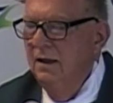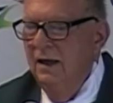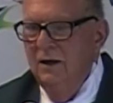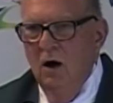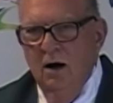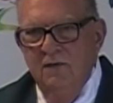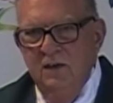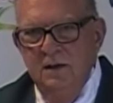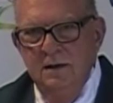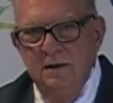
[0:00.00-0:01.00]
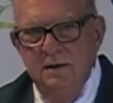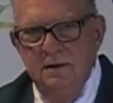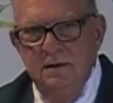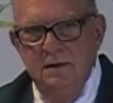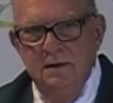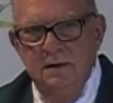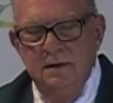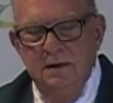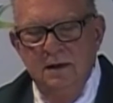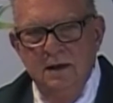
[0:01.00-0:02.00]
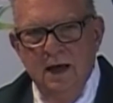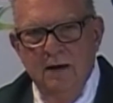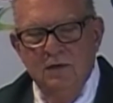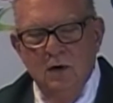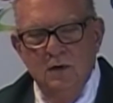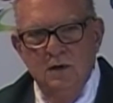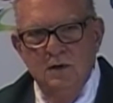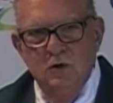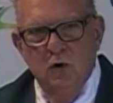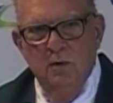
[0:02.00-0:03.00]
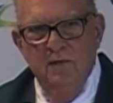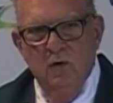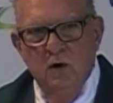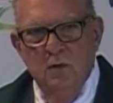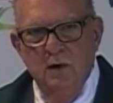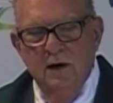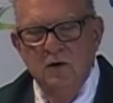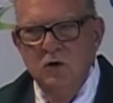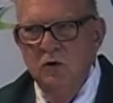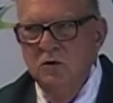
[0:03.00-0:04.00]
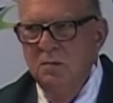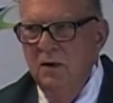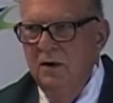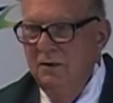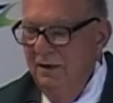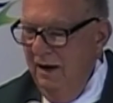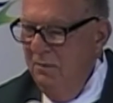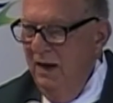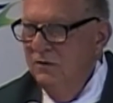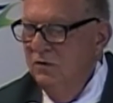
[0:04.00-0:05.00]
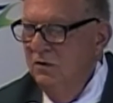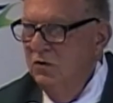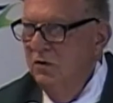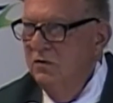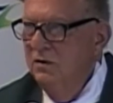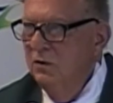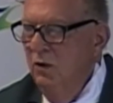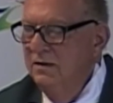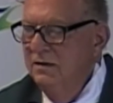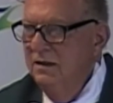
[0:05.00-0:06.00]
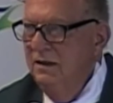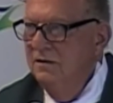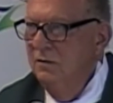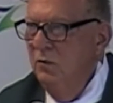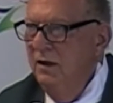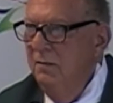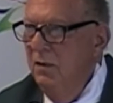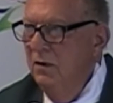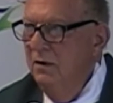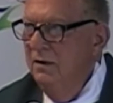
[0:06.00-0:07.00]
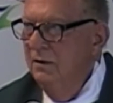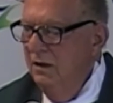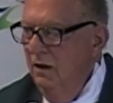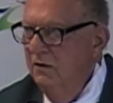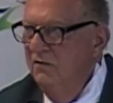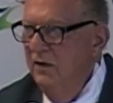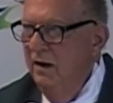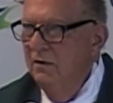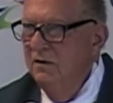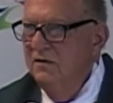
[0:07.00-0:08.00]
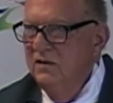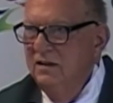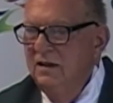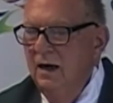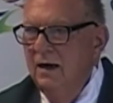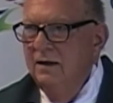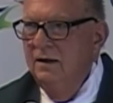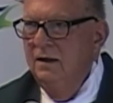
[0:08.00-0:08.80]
And often, I told you the story before, when our church burned, I pastored a church in Quad Cities, and when it burned, we called on fire on '79.